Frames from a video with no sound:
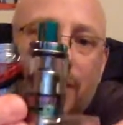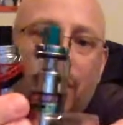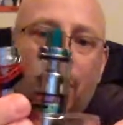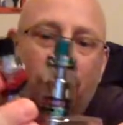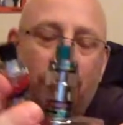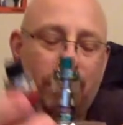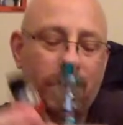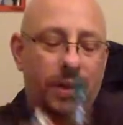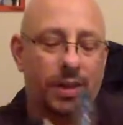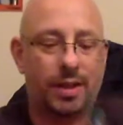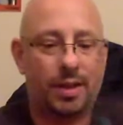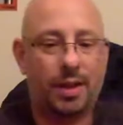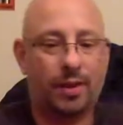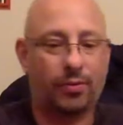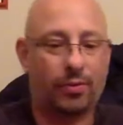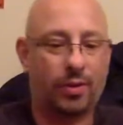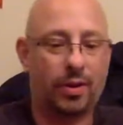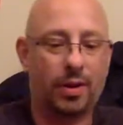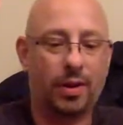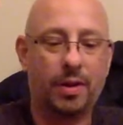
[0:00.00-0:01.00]
The only thing
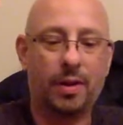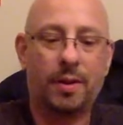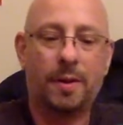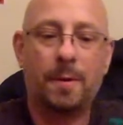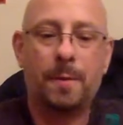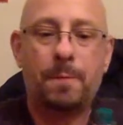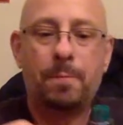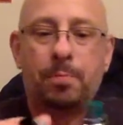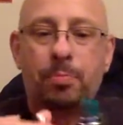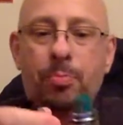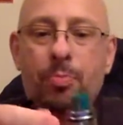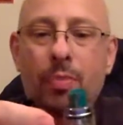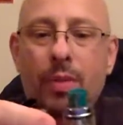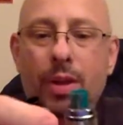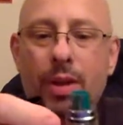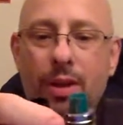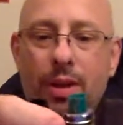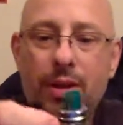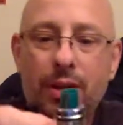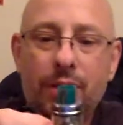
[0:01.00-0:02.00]
different
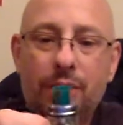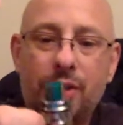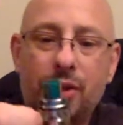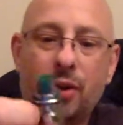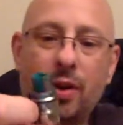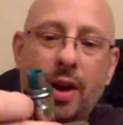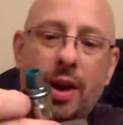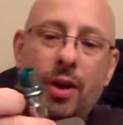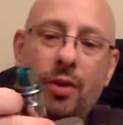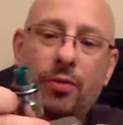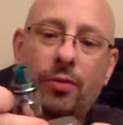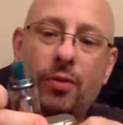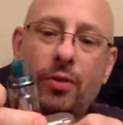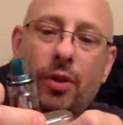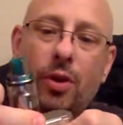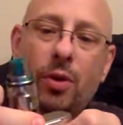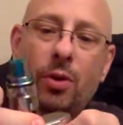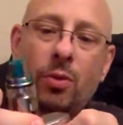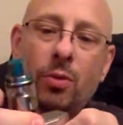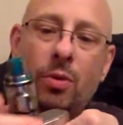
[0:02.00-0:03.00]
is your
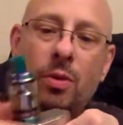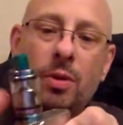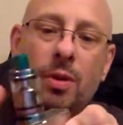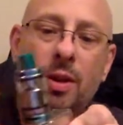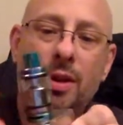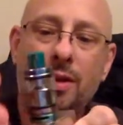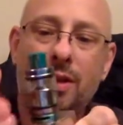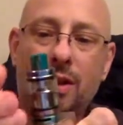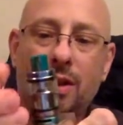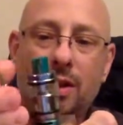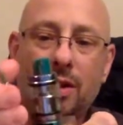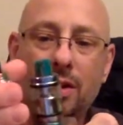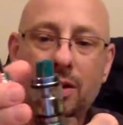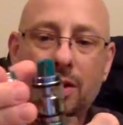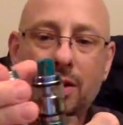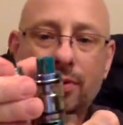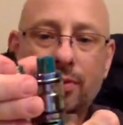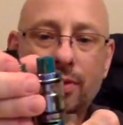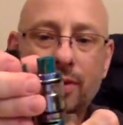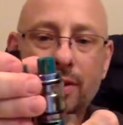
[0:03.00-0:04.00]
airflow is a little
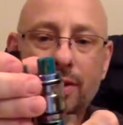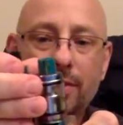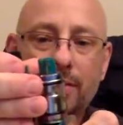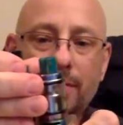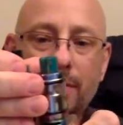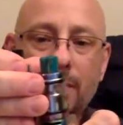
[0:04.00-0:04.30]
different.